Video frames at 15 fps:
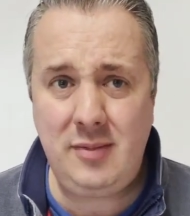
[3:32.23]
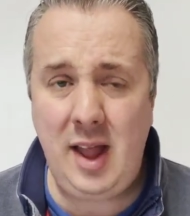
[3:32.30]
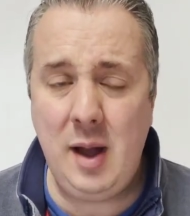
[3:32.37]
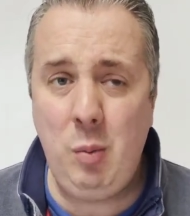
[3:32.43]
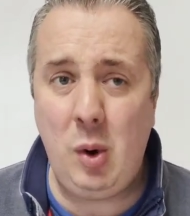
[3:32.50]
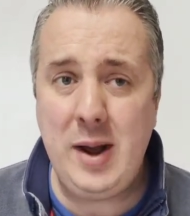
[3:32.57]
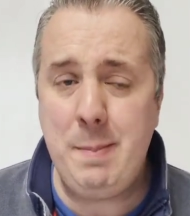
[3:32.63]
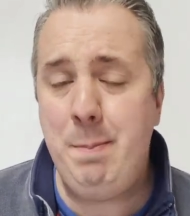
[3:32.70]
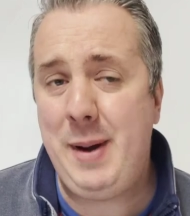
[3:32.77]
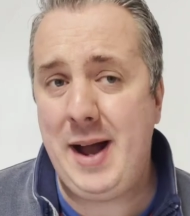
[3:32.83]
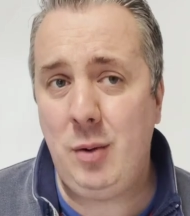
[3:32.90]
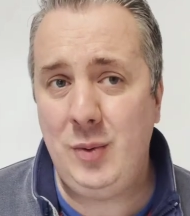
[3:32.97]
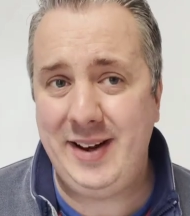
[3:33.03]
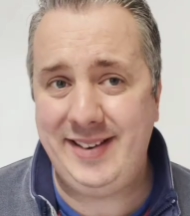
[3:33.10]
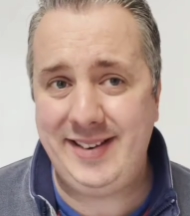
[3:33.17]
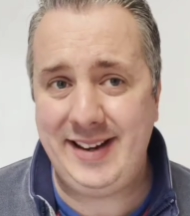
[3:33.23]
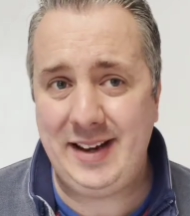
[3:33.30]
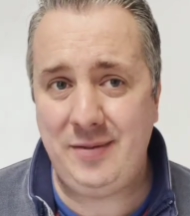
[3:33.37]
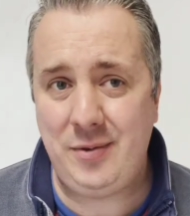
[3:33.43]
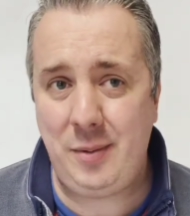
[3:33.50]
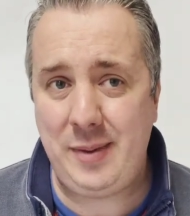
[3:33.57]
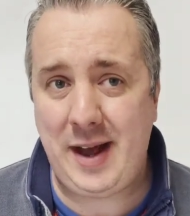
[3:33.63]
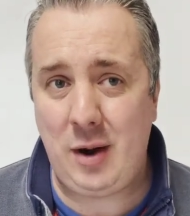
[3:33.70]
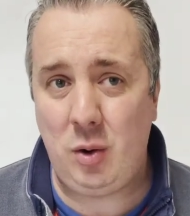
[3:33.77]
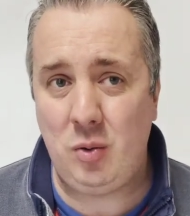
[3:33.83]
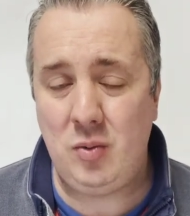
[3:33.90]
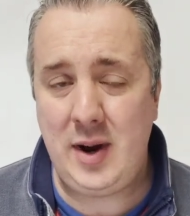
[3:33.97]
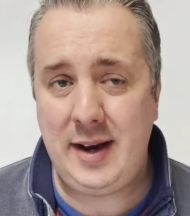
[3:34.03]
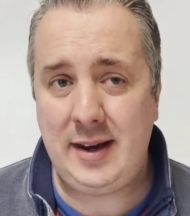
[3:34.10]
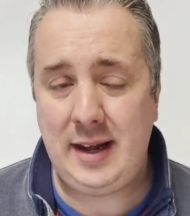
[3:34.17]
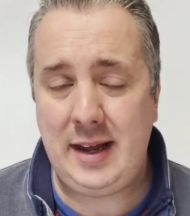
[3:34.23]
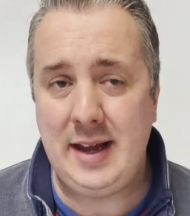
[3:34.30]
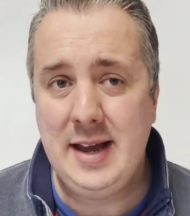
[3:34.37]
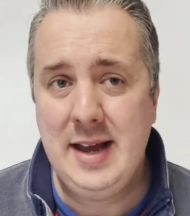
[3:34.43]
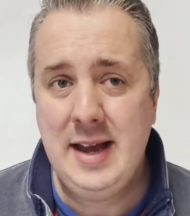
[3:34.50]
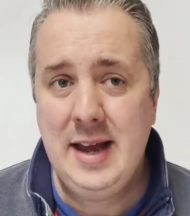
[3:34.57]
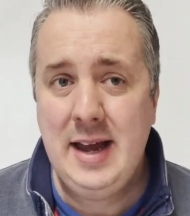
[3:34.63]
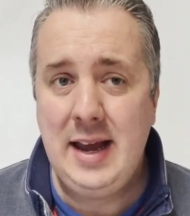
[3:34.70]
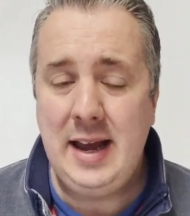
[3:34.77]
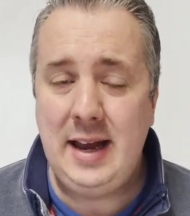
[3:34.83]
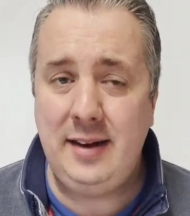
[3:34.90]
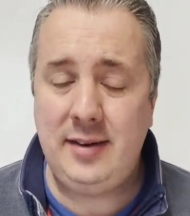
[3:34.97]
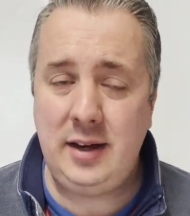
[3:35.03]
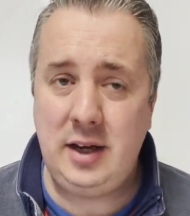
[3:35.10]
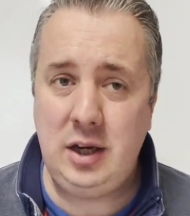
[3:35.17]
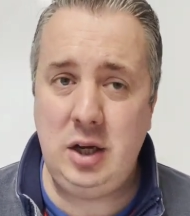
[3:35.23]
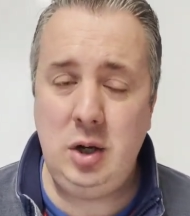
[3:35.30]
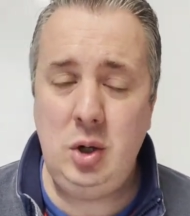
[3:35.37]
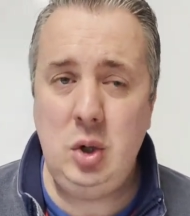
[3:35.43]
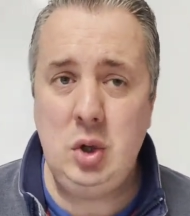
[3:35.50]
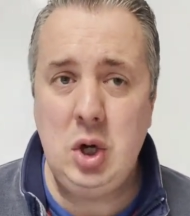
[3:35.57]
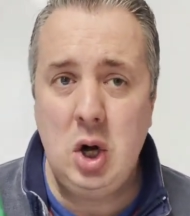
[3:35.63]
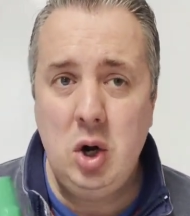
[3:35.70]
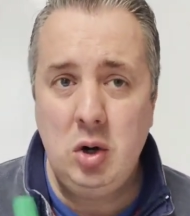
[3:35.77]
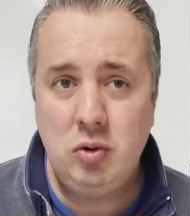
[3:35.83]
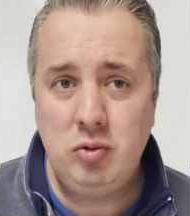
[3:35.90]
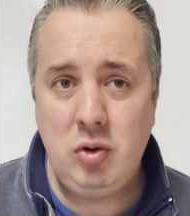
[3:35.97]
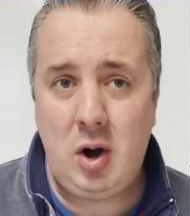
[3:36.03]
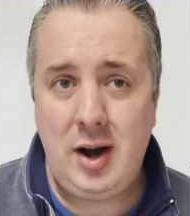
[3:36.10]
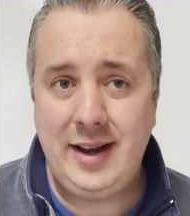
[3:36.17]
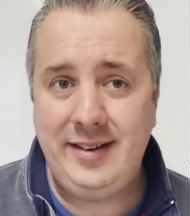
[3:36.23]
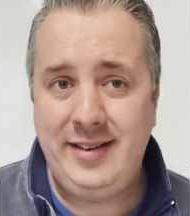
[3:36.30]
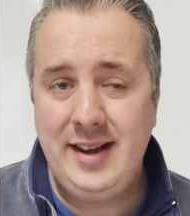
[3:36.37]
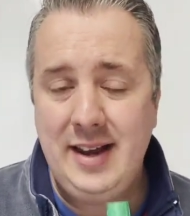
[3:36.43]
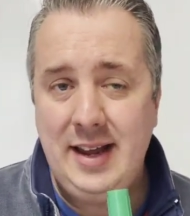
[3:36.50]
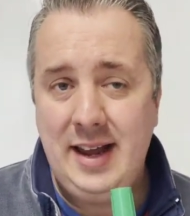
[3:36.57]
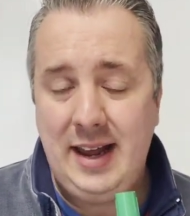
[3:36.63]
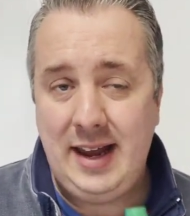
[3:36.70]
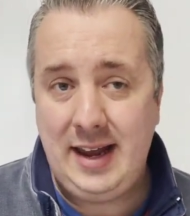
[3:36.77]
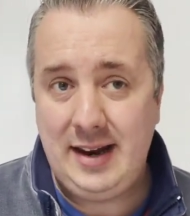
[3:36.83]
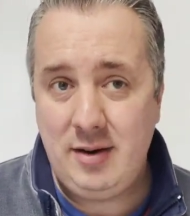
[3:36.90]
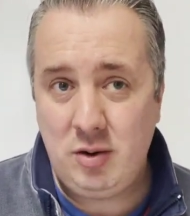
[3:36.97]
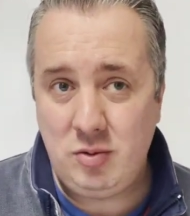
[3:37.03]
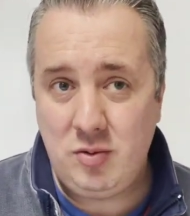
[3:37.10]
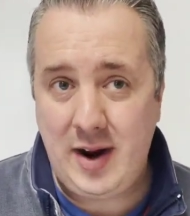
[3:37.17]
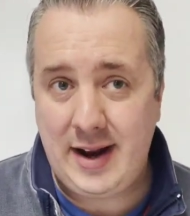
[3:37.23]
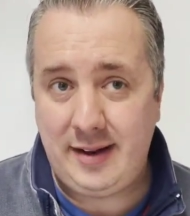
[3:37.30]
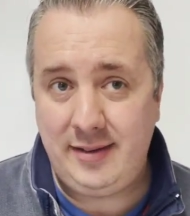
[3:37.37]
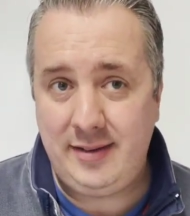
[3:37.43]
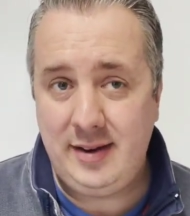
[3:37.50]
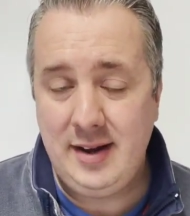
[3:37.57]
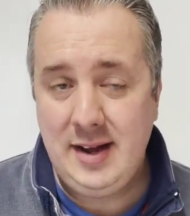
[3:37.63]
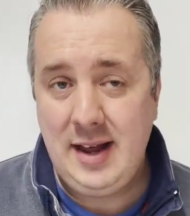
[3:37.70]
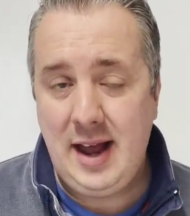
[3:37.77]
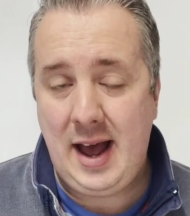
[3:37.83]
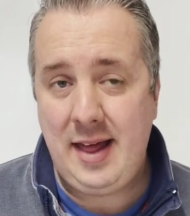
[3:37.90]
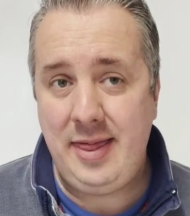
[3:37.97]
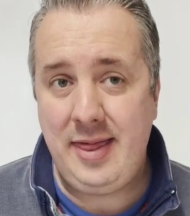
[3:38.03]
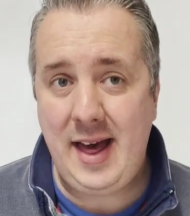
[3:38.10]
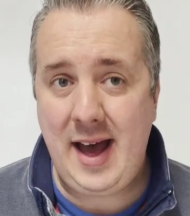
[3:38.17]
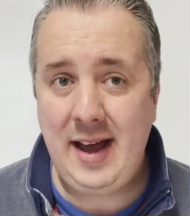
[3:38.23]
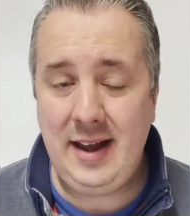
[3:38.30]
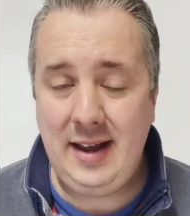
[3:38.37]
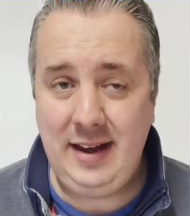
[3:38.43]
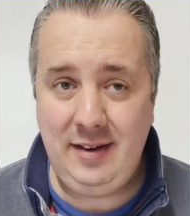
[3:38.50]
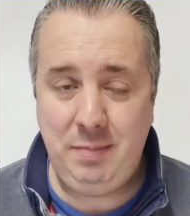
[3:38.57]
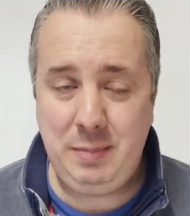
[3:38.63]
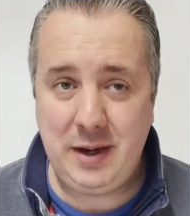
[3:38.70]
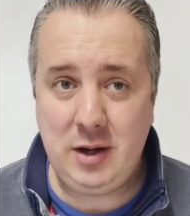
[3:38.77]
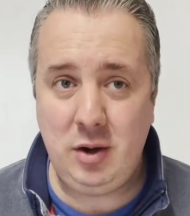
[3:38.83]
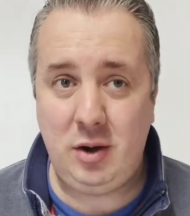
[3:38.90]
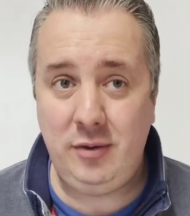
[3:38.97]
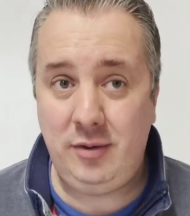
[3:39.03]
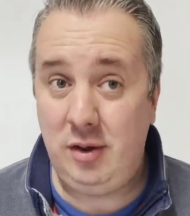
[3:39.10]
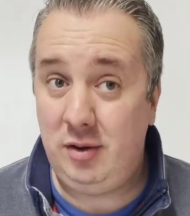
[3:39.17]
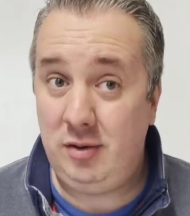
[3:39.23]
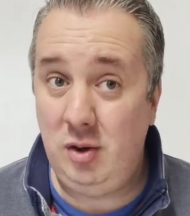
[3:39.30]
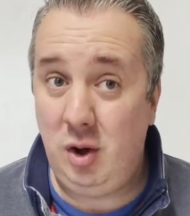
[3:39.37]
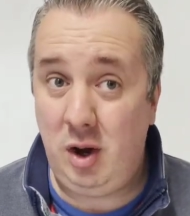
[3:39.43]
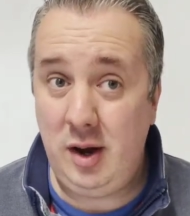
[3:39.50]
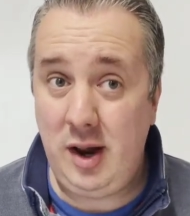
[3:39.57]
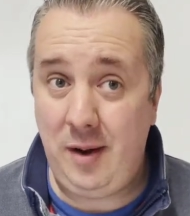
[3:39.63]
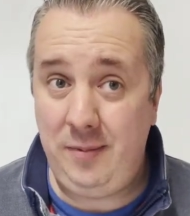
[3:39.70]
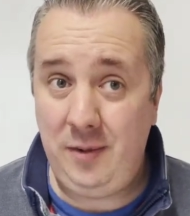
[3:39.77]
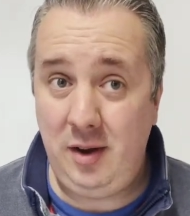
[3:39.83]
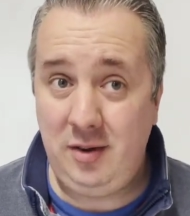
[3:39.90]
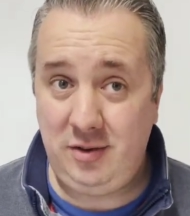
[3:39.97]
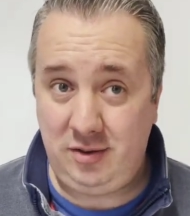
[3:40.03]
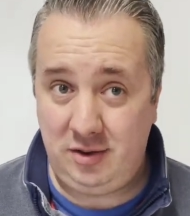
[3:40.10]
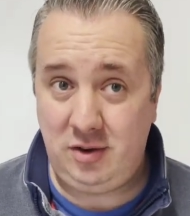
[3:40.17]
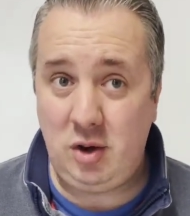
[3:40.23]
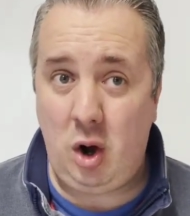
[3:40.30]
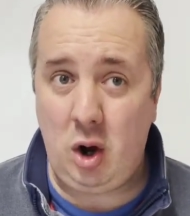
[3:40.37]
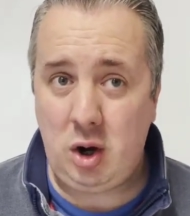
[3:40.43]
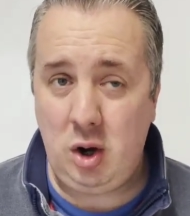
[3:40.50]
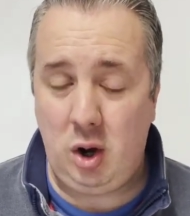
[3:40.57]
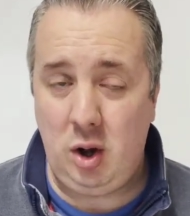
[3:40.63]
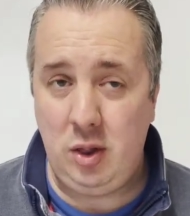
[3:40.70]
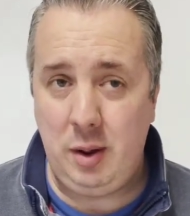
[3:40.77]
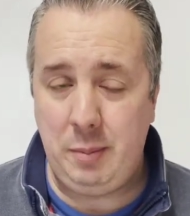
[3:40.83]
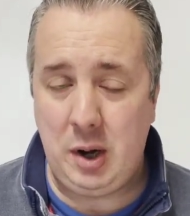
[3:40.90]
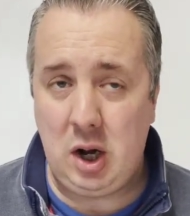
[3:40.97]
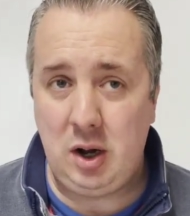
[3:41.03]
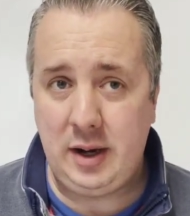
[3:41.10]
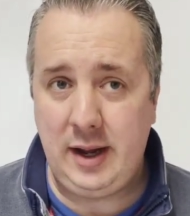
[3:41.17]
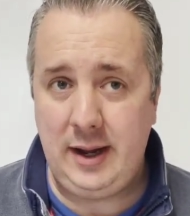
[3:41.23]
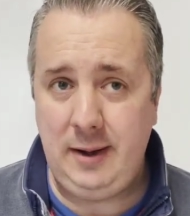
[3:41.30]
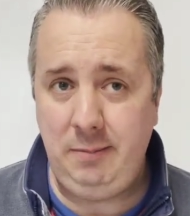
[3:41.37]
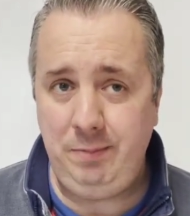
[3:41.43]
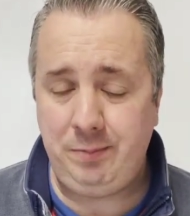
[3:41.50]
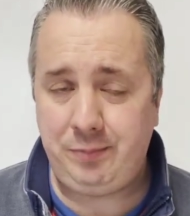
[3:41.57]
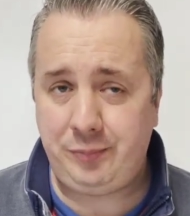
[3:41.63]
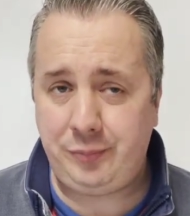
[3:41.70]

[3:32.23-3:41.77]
And what impact we're seeing from that already is a huge rise in rent. And that is because there's not enough stock on the market,